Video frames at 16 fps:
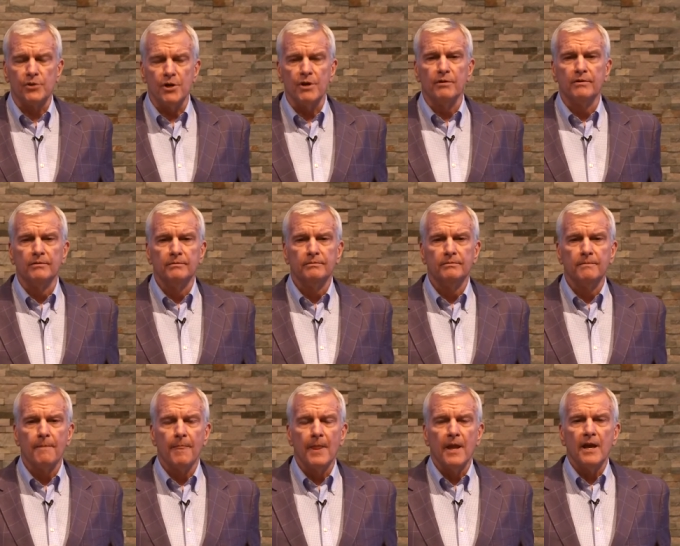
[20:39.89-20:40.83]
you,
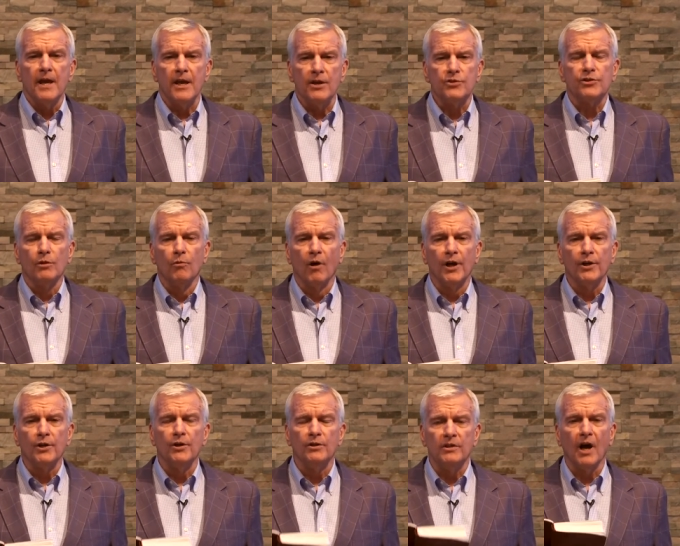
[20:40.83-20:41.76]
He's the one
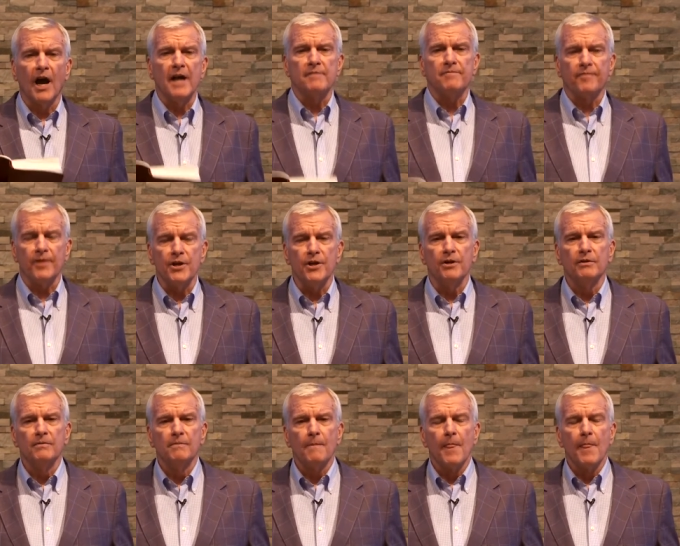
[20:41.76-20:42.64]
who died for you.